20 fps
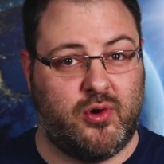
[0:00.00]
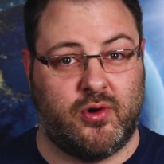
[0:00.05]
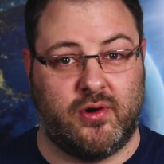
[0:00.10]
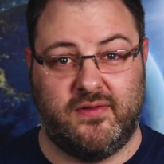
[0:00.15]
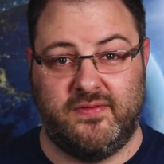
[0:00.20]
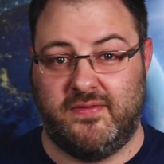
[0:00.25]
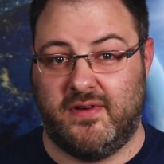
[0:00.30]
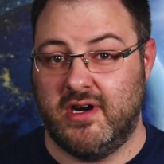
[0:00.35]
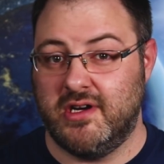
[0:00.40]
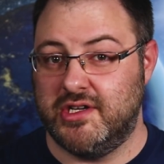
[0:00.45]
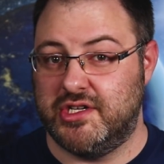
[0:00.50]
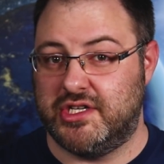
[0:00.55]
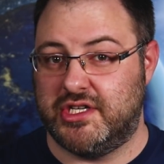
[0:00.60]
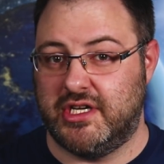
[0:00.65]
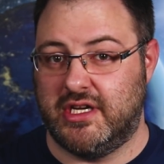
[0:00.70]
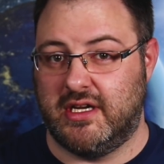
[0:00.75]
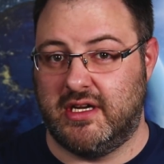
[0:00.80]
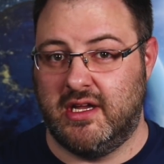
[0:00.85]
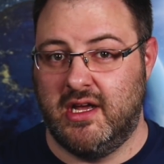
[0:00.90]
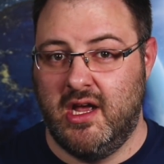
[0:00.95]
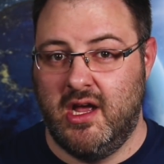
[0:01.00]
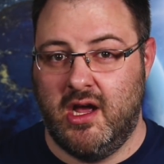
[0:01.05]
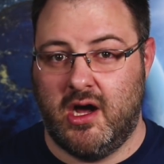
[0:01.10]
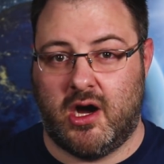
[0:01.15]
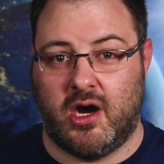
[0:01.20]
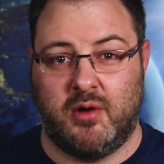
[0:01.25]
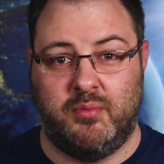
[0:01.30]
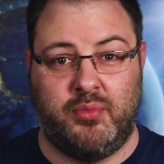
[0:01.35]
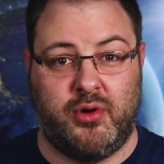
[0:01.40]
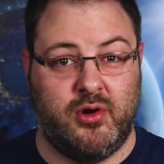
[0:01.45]
or function
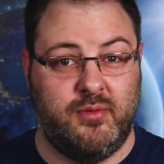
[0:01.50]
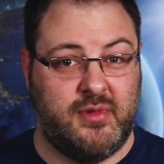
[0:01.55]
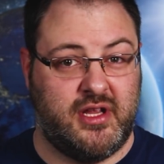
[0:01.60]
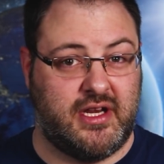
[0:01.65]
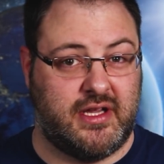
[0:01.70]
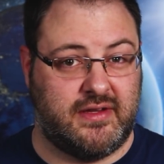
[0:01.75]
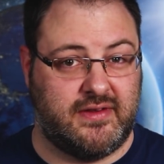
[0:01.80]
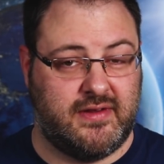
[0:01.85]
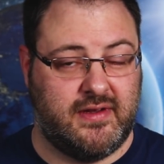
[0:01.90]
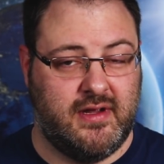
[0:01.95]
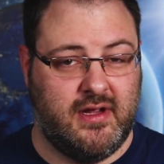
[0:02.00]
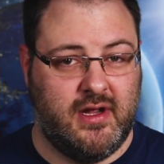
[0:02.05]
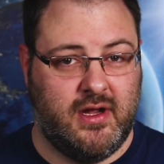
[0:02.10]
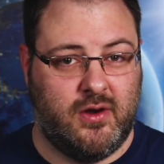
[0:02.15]
are permanent,